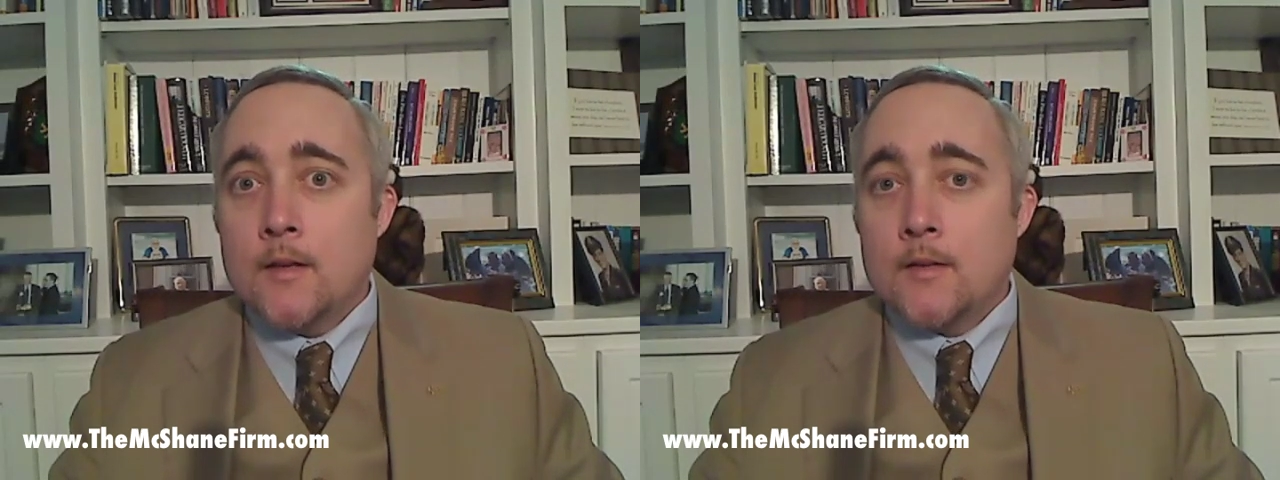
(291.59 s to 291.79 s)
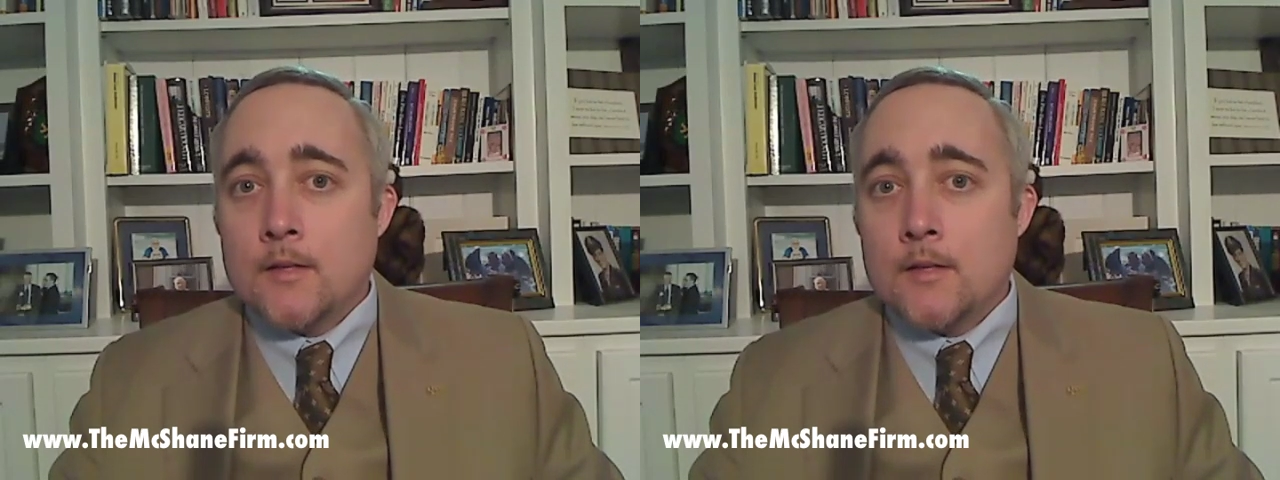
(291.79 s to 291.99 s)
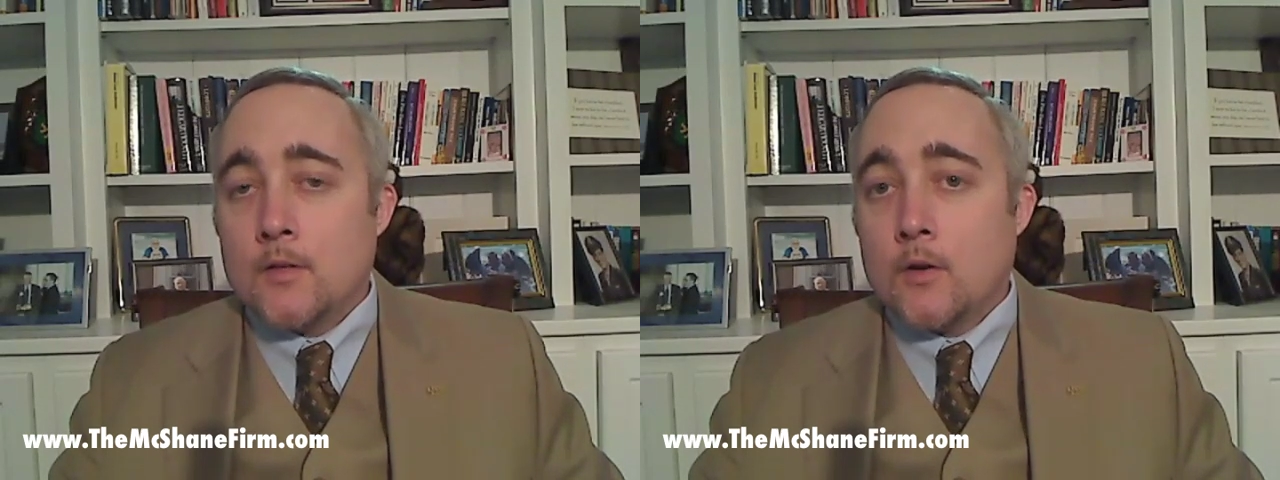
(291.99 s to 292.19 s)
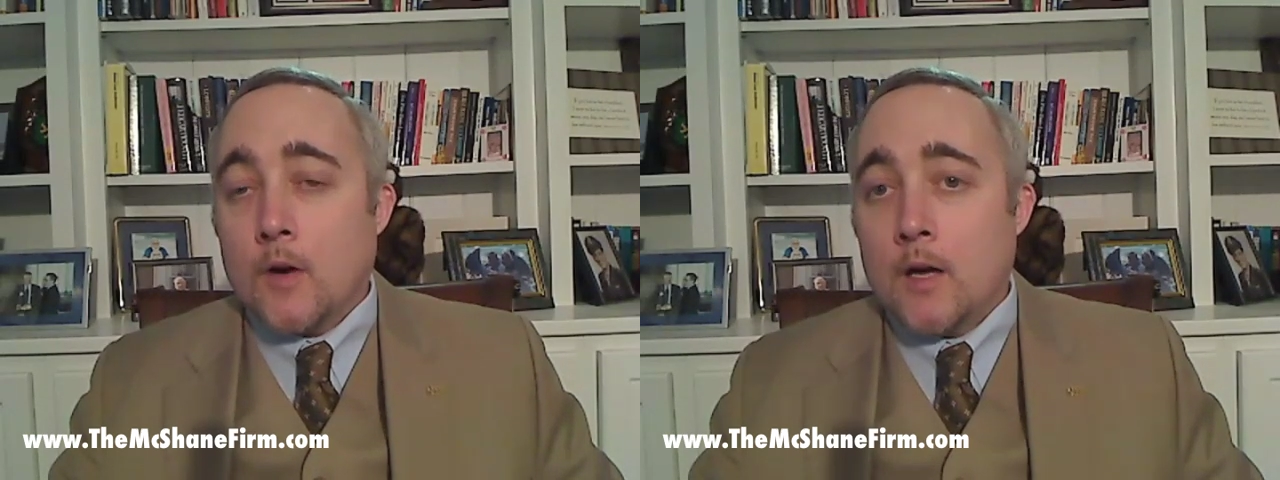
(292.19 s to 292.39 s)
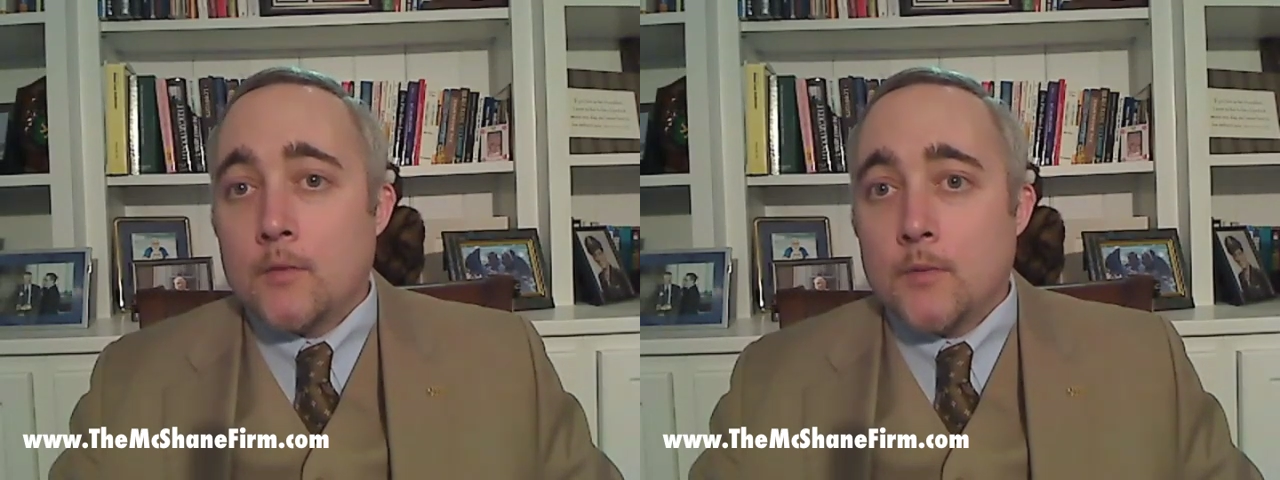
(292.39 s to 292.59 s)
since you're
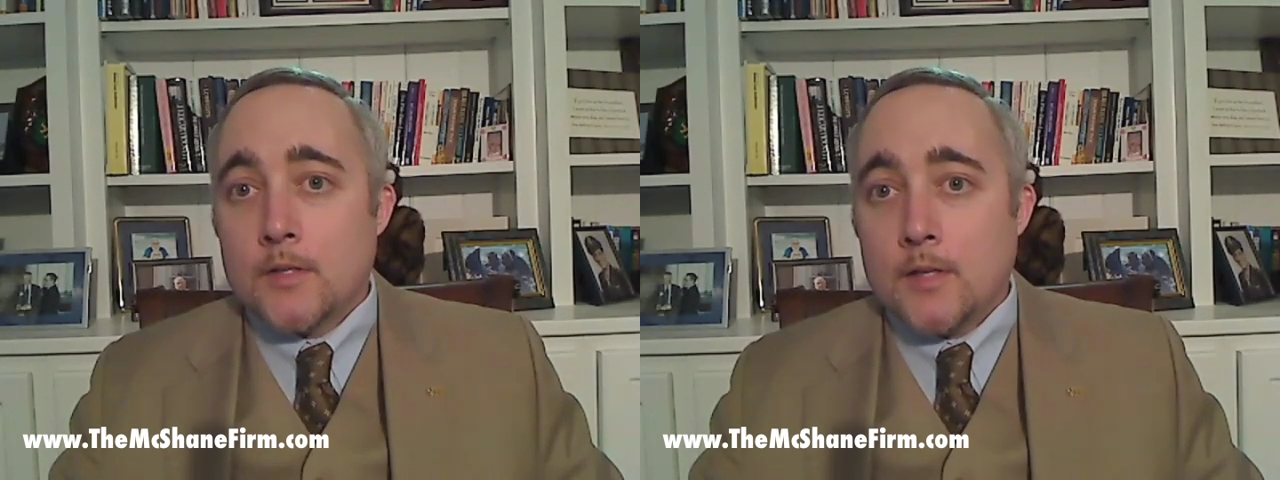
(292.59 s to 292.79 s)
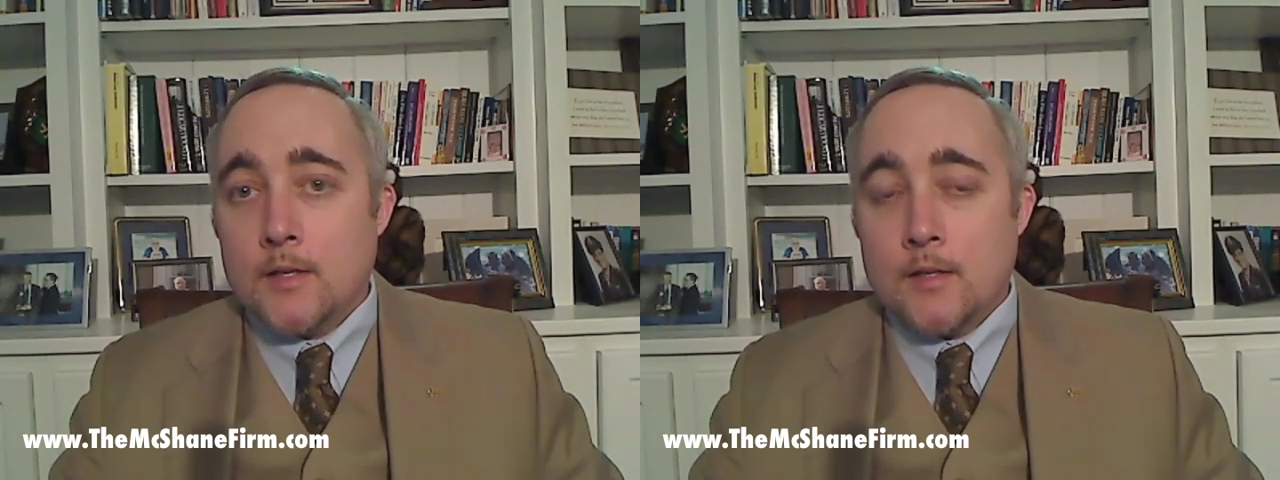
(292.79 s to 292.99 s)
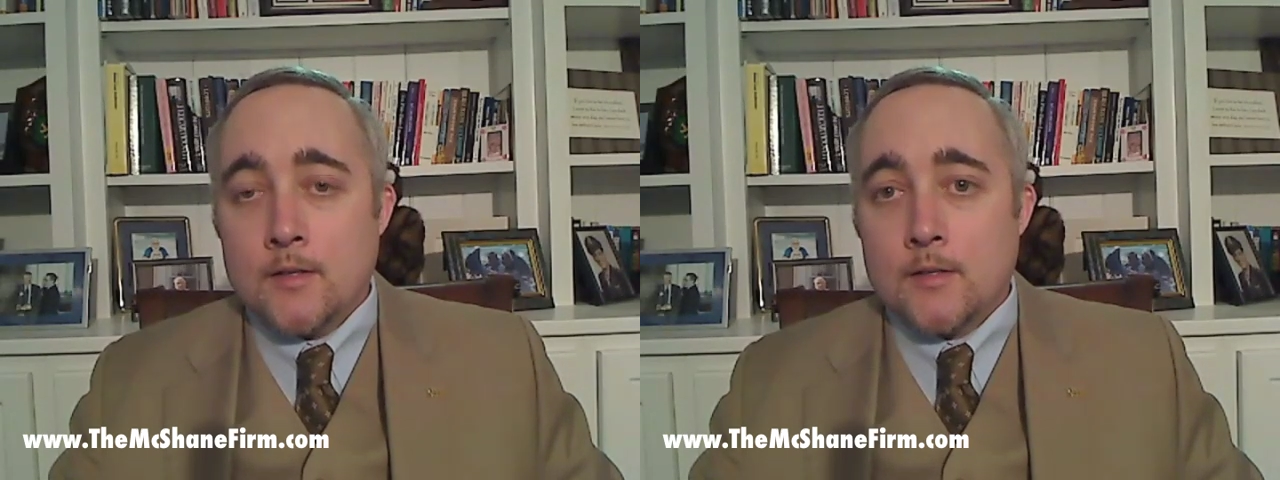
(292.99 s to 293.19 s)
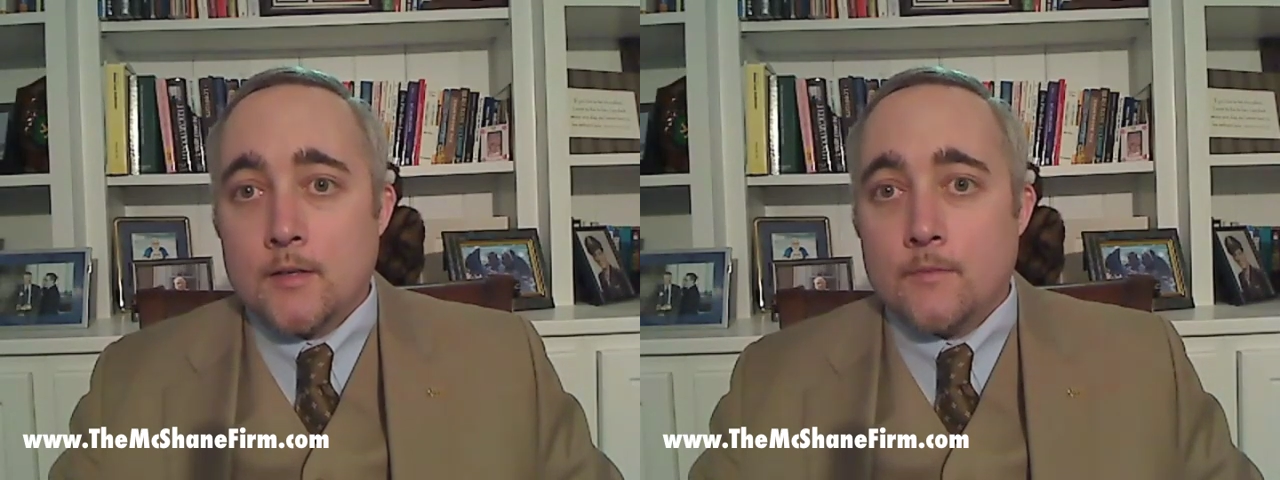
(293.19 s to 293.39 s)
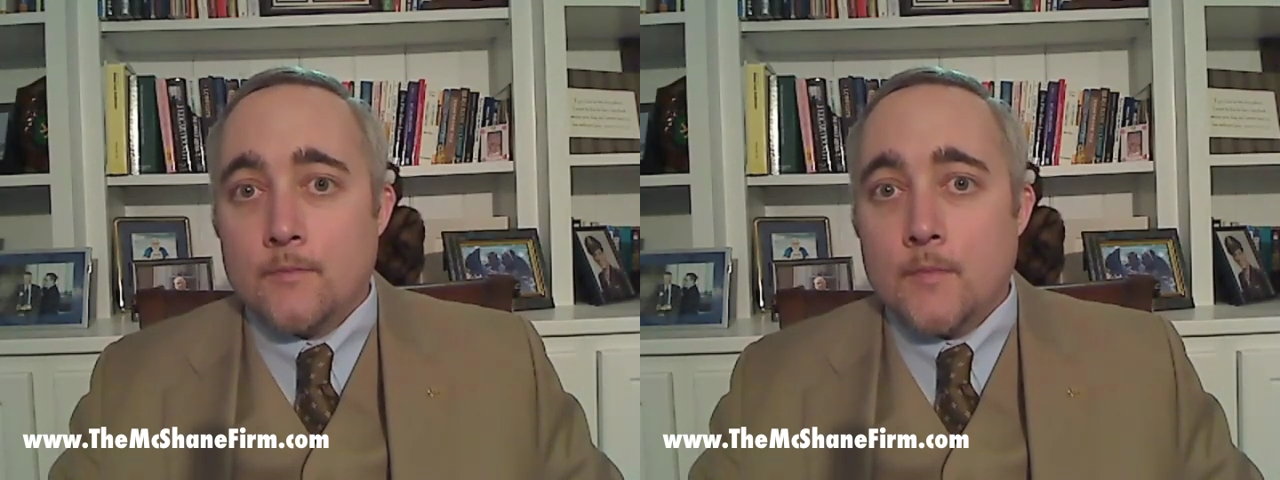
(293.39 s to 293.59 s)
100% innocent.